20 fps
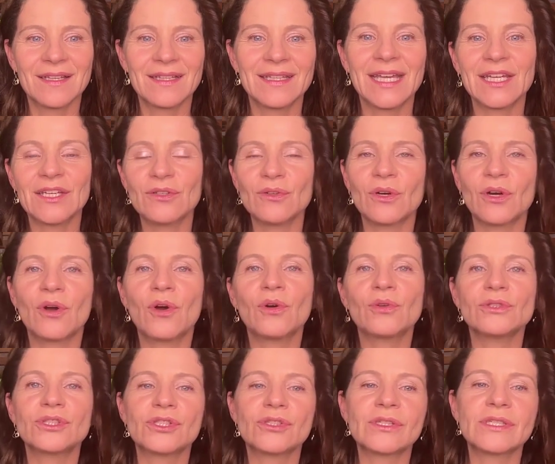that you're
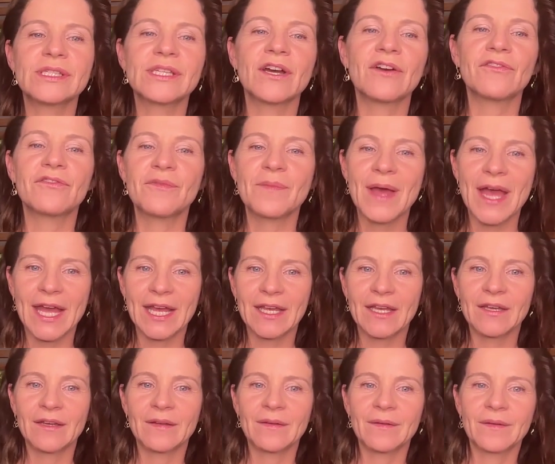holding yourself back,
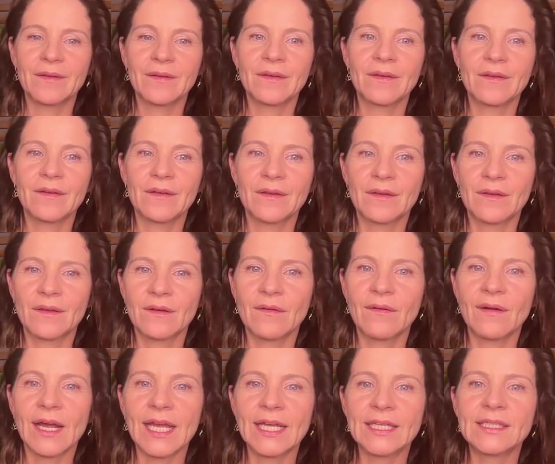
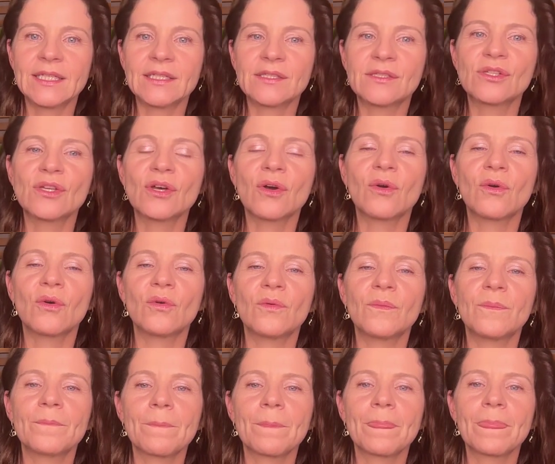right? And
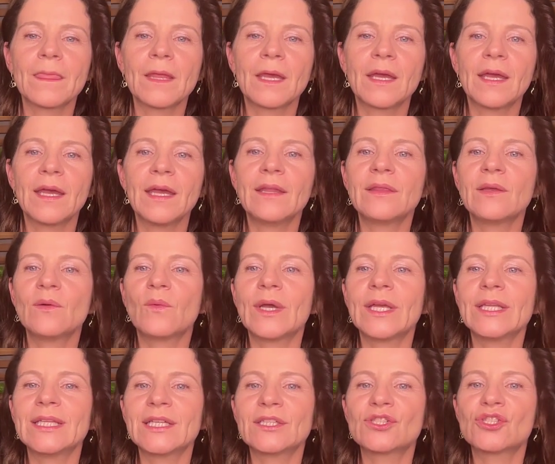so, and the
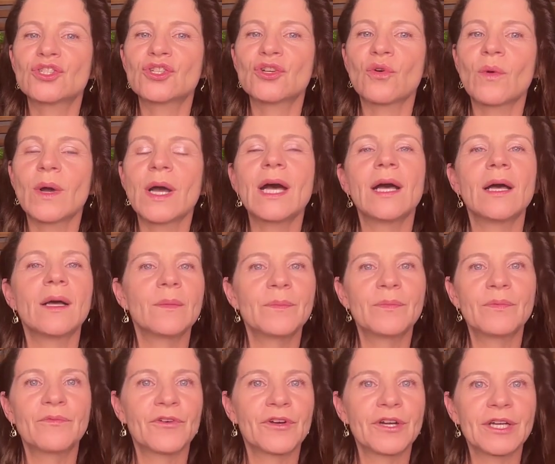way that show
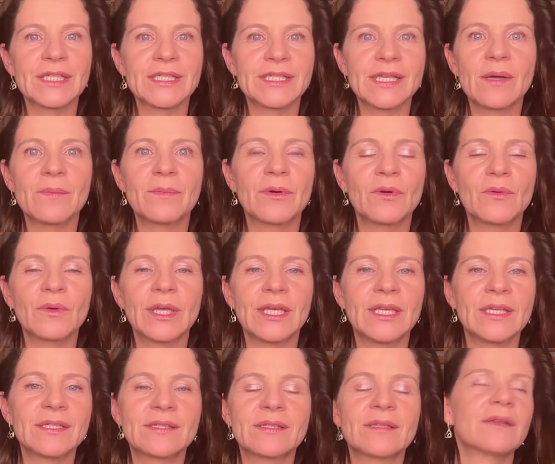up, for example,
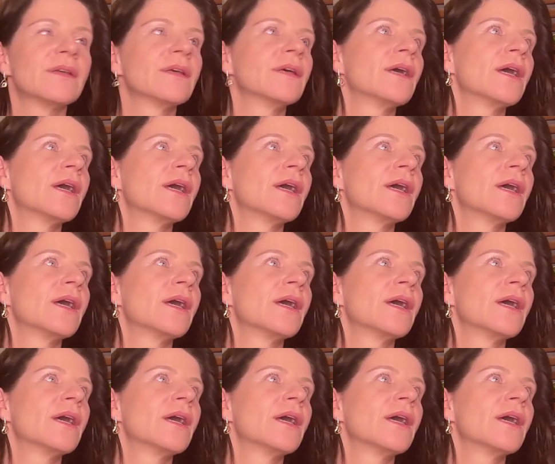is,